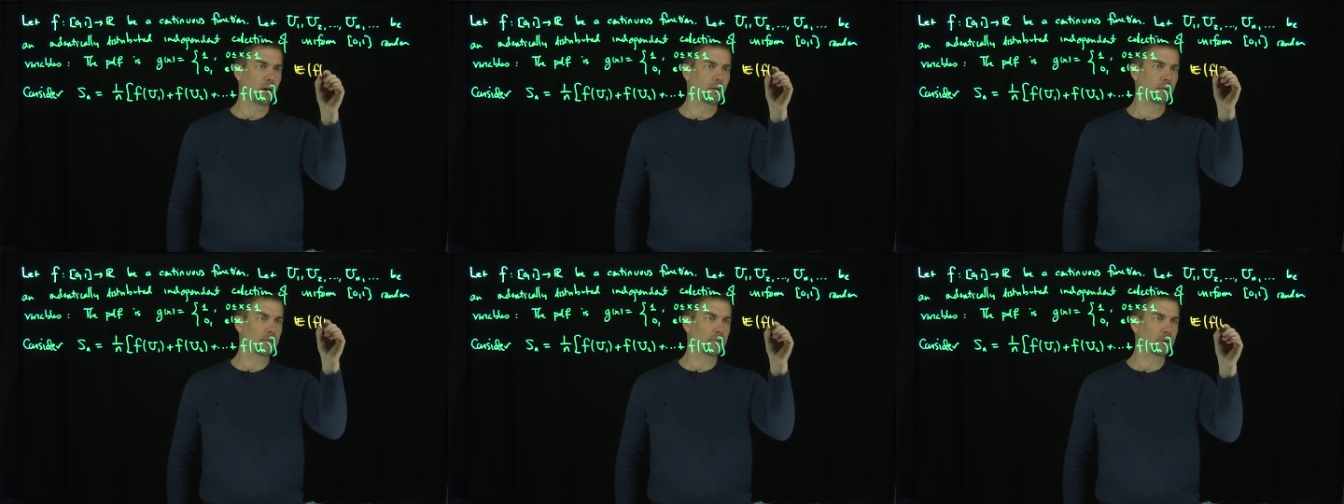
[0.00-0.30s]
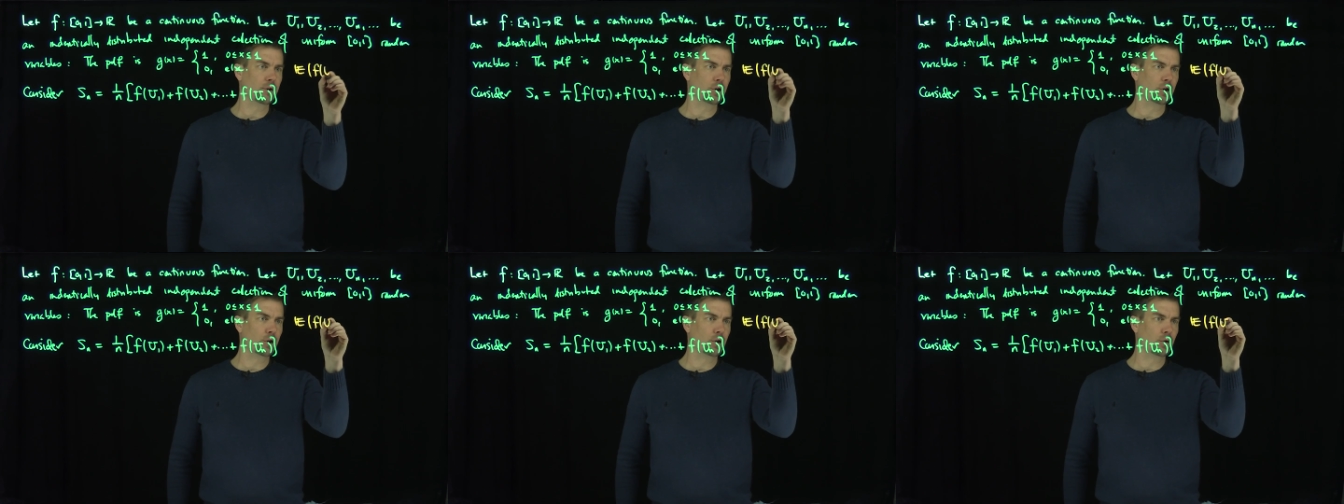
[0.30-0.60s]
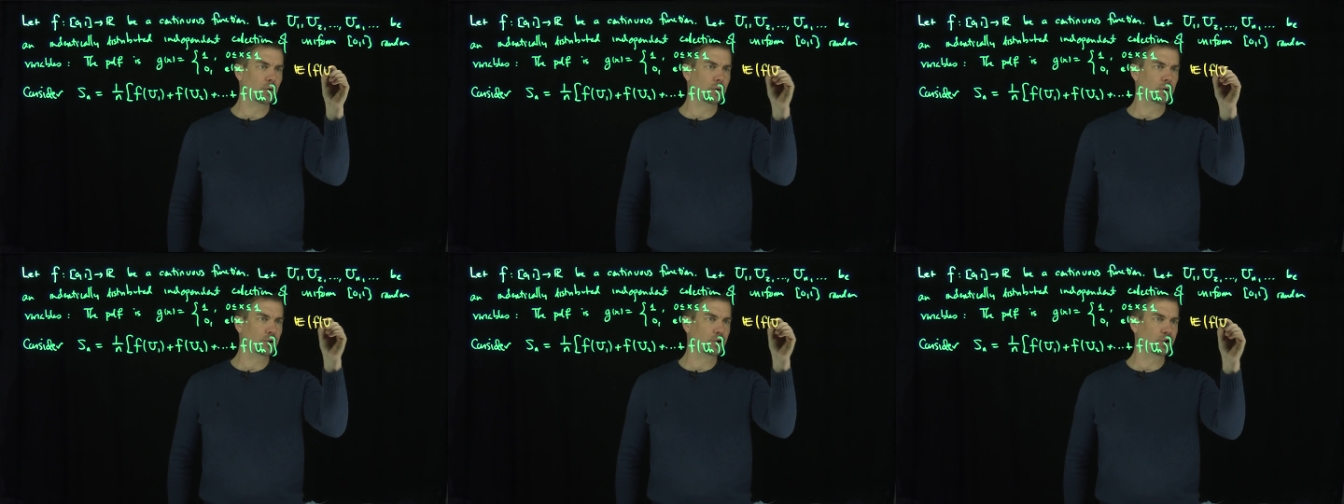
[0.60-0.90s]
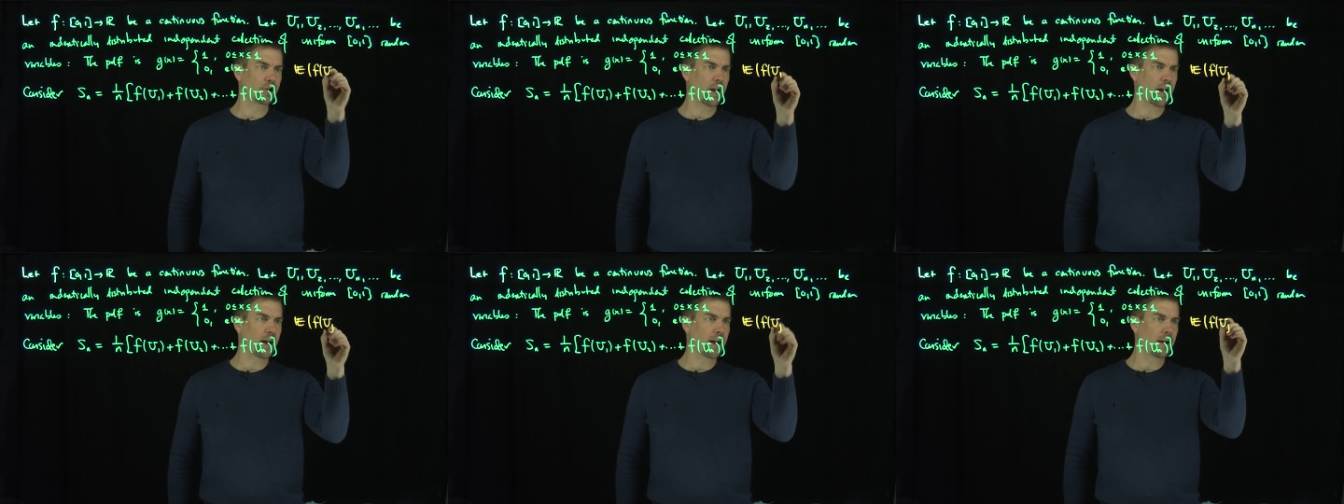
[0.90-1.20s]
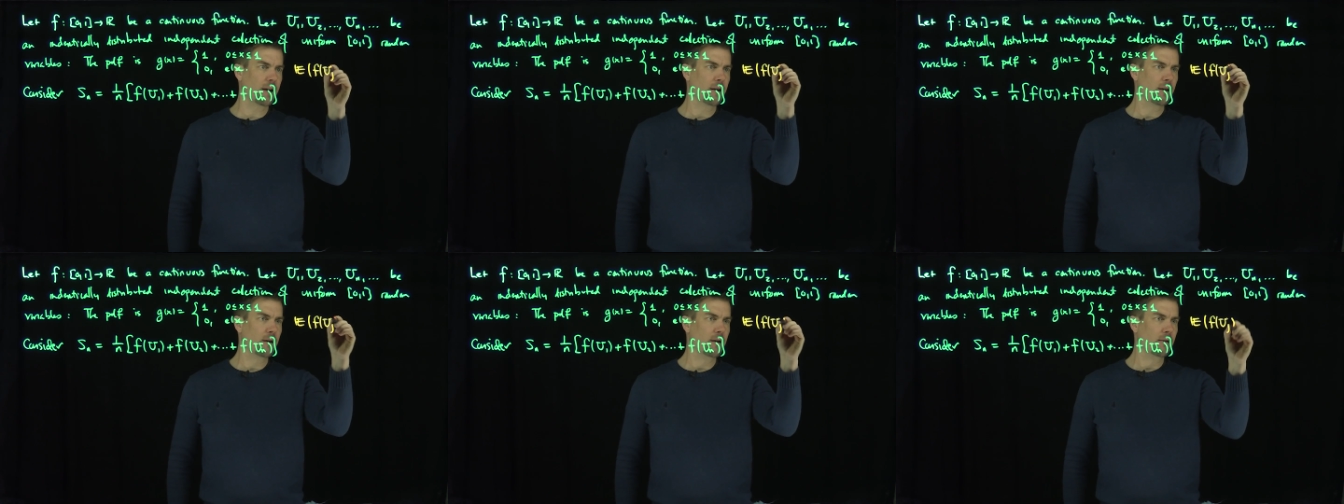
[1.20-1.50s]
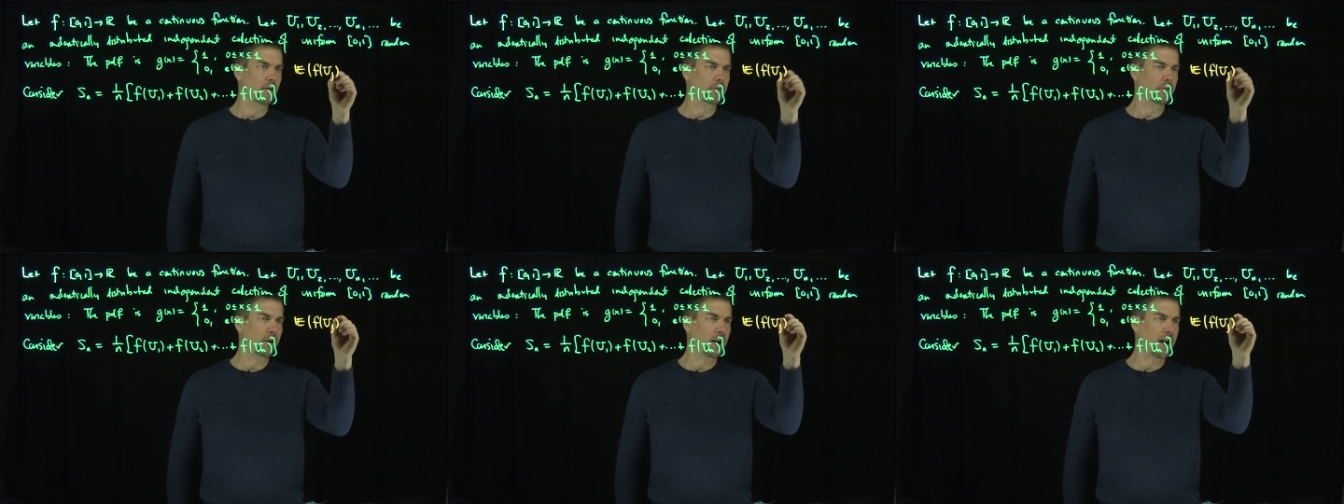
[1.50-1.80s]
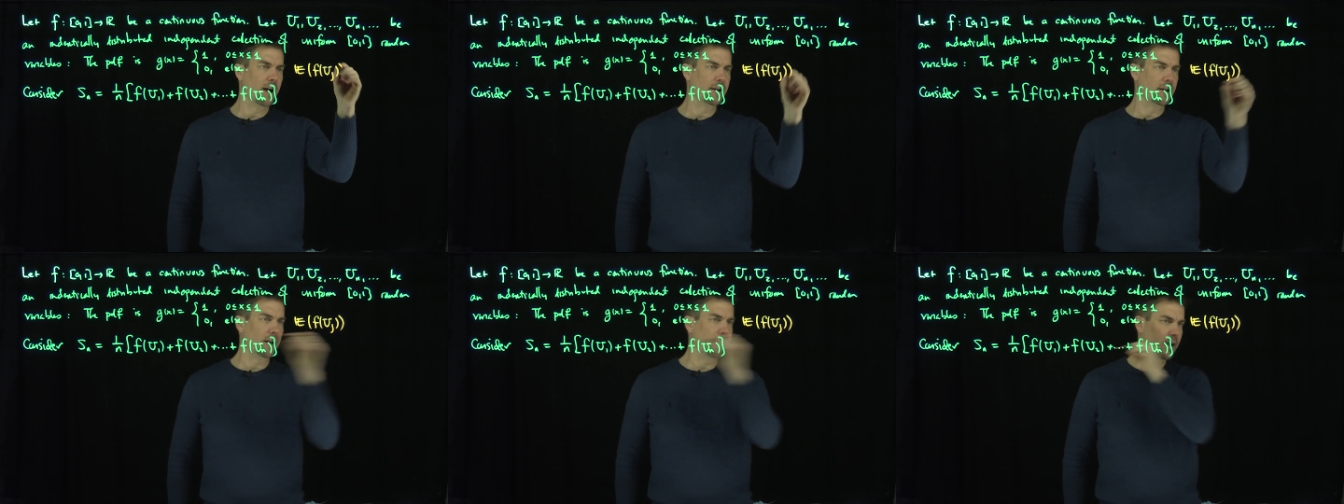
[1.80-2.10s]
of uj for
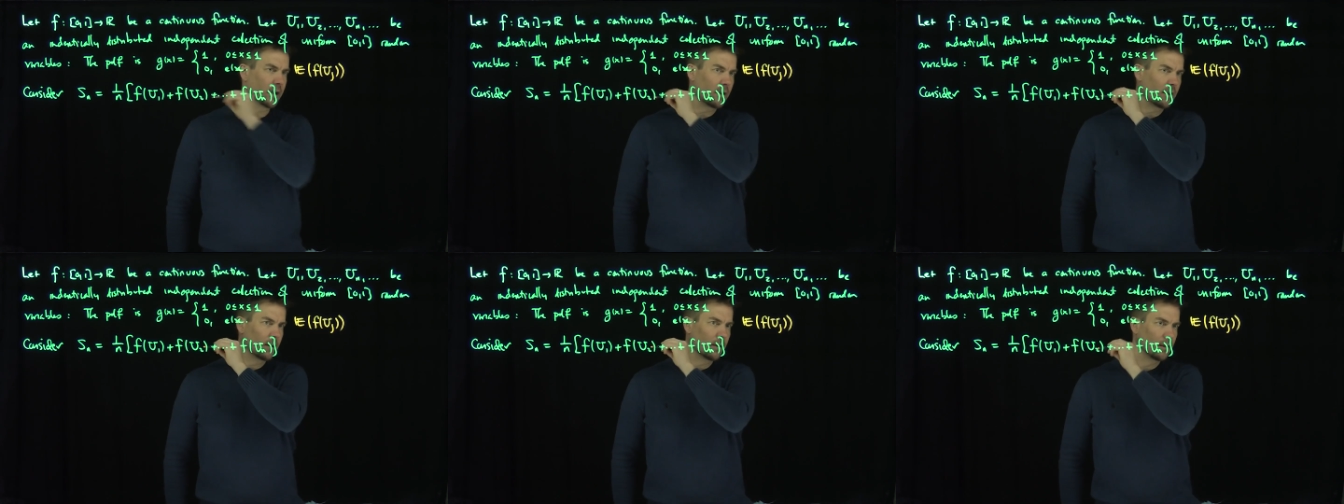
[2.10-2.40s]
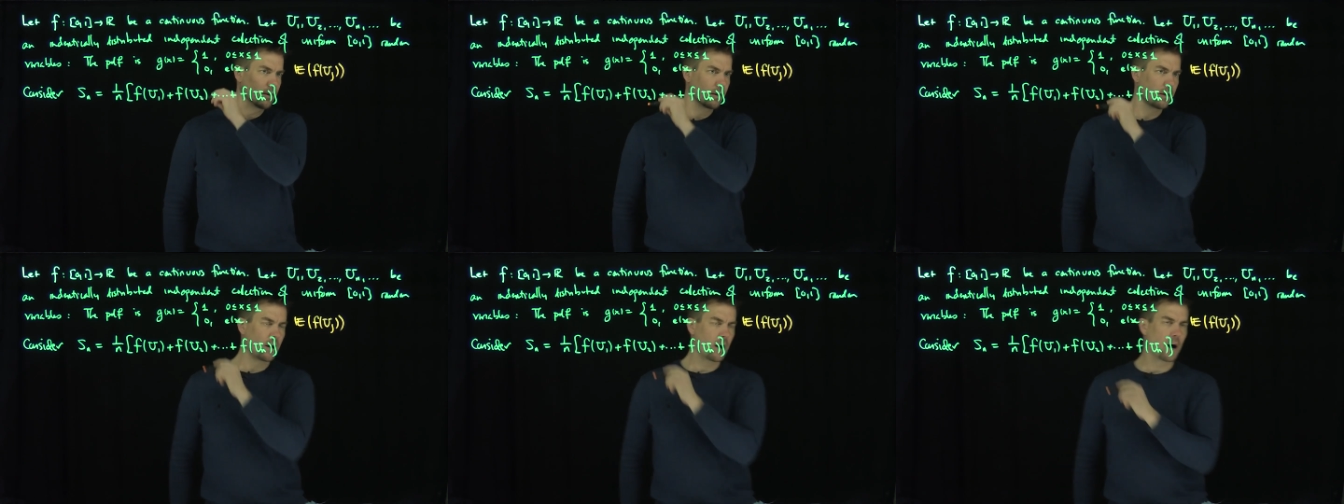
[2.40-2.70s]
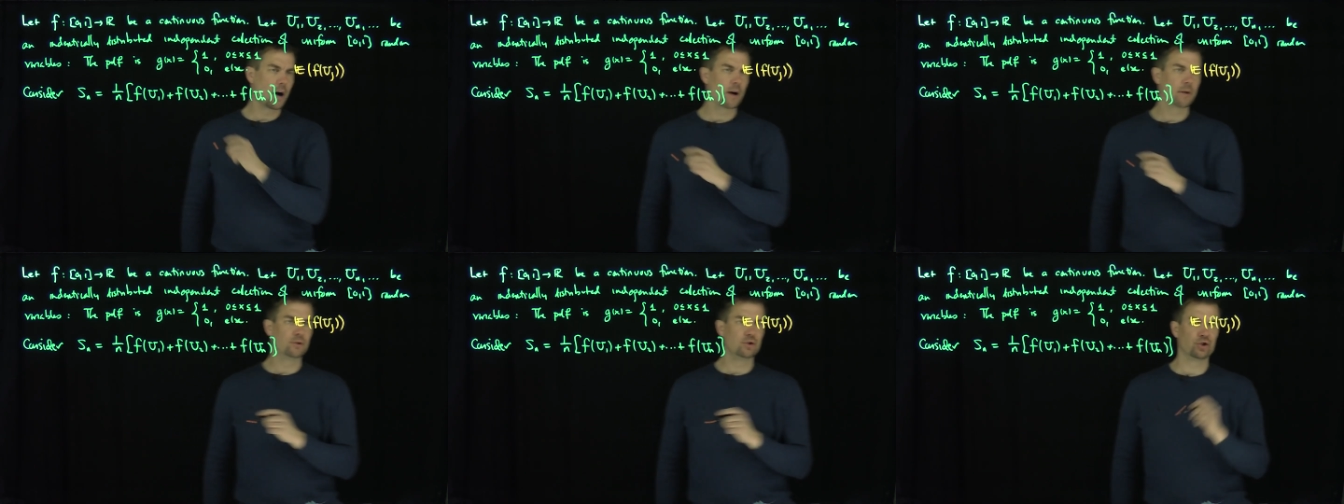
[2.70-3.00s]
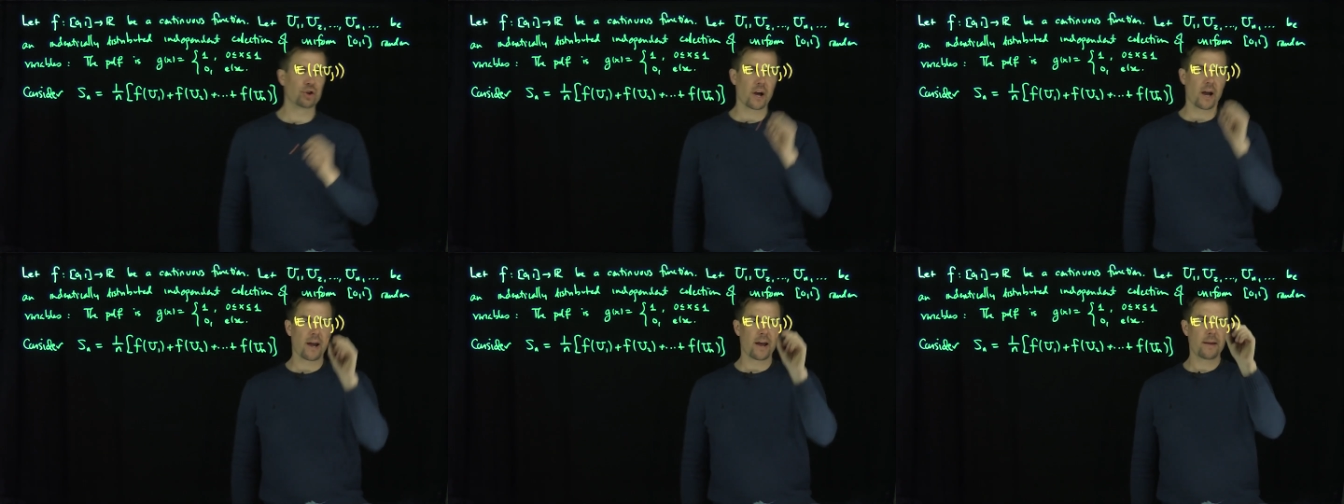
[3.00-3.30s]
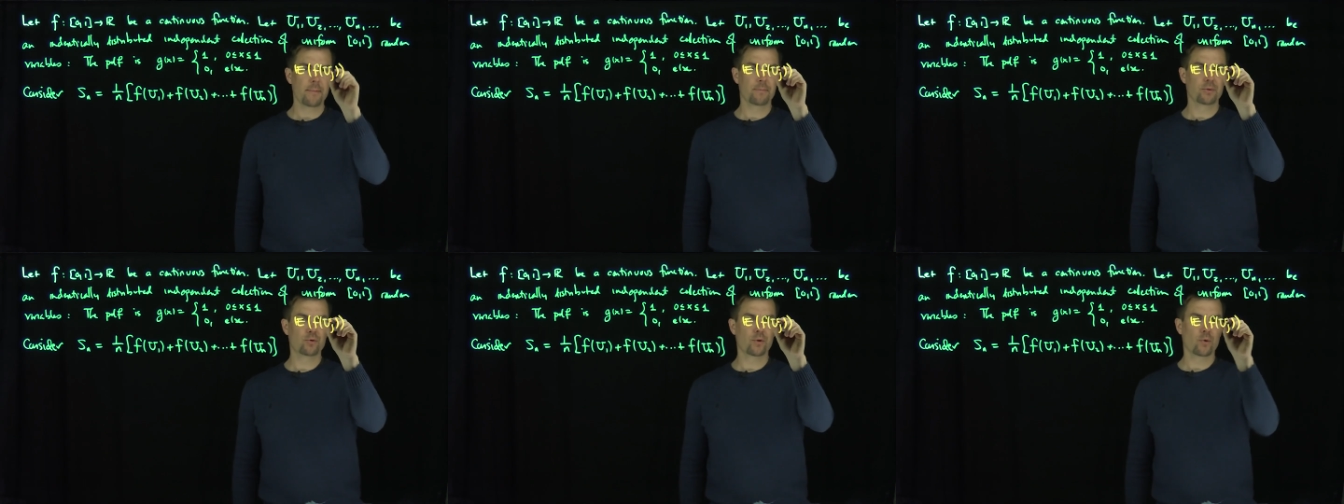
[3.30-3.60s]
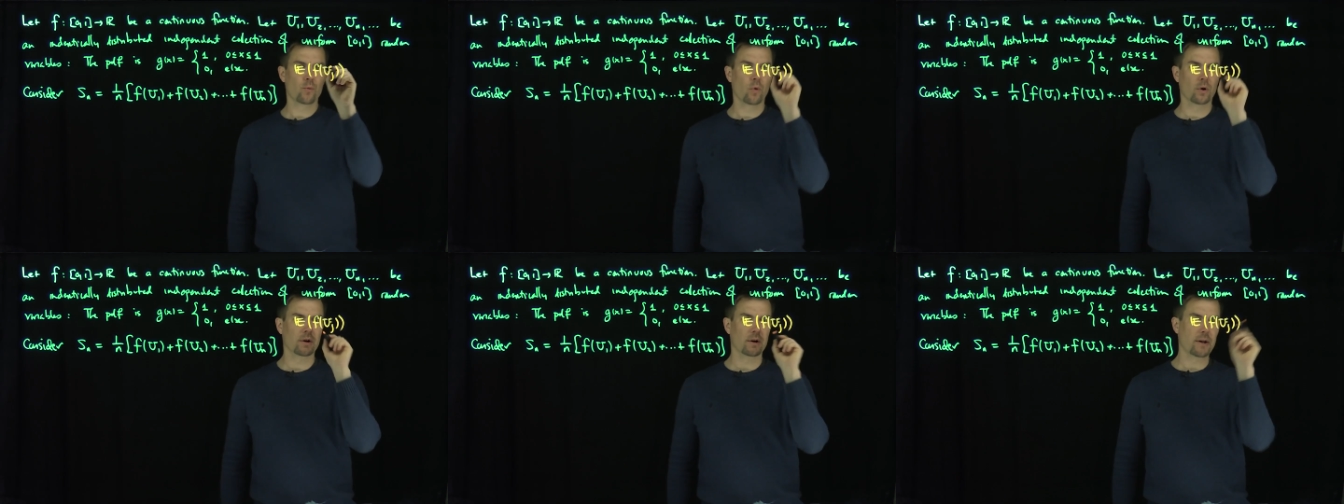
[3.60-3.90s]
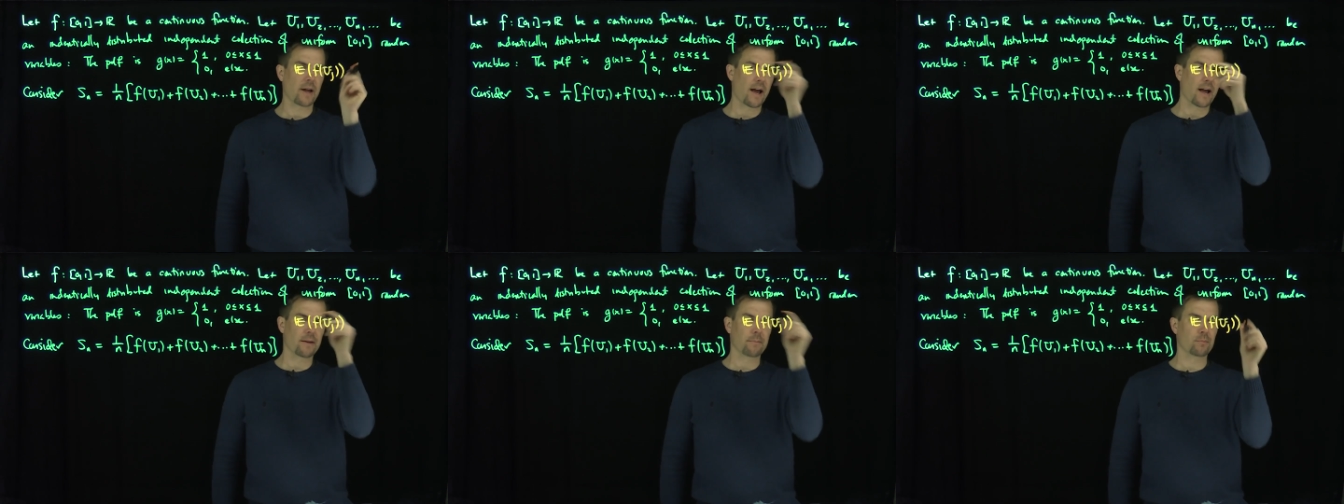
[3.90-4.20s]
any j between 1
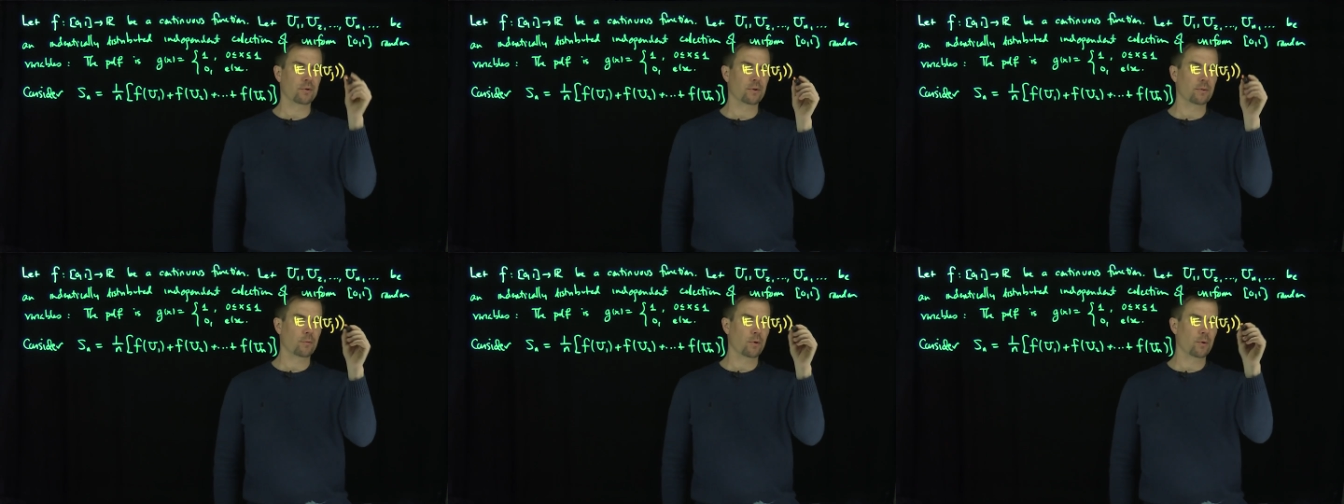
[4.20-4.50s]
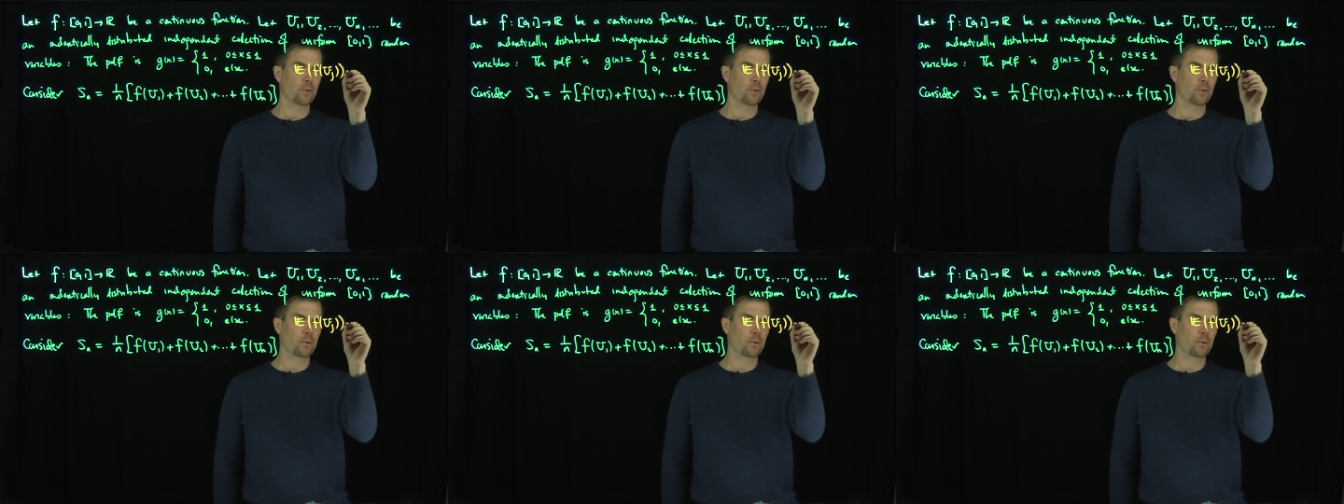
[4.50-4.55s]
and n.